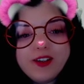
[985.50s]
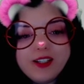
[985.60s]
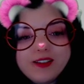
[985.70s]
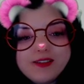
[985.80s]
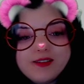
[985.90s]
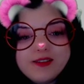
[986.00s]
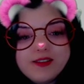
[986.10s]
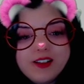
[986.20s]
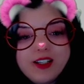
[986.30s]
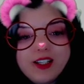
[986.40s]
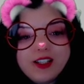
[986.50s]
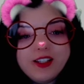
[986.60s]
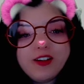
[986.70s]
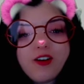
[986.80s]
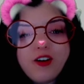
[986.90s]
7.
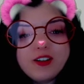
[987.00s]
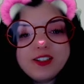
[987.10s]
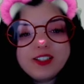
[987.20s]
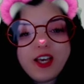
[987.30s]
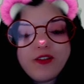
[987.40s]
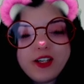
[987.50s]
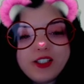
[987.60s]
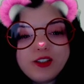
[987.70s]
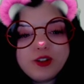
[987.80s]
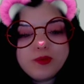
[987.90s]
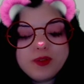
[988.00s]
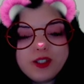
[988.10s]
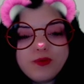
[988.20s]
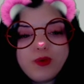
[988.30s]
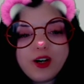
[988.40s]
There are 7
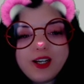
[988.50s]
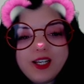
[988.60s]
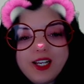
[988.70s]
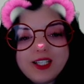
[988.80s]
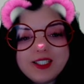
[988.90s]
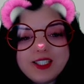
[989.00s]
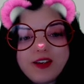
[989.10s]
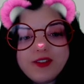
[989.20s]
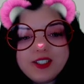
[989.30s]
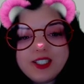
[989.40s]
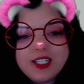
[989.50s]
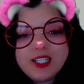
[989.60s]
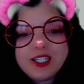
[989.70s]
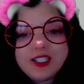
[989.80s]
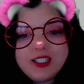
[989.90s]
groups of 1 in
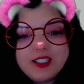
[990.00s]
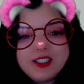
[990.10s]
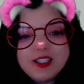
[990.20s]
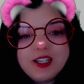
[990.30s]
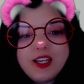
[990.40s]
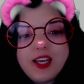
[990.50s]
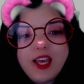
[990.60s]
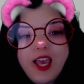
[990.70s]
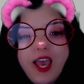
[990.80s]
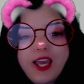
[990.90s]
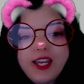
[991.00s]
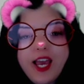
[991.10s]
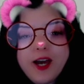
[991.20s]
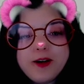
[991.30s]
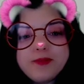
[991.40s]
17. And
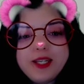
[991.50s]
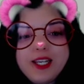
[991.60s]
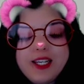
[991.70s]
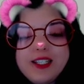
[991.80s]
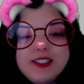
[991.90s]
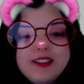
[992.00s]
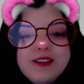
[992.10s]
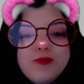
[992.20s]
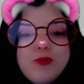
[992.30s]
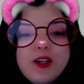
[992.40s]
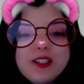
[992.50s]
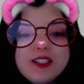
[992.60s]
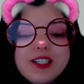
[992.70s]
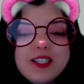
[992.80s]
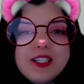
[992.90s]
how many
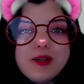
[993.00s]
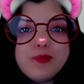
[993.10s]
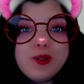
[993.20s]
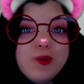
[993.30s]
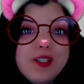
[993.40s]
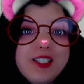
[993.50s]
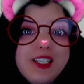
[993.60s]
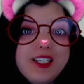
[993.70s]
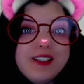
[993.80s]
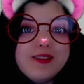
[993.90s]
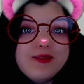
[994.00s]
ones in the number 20?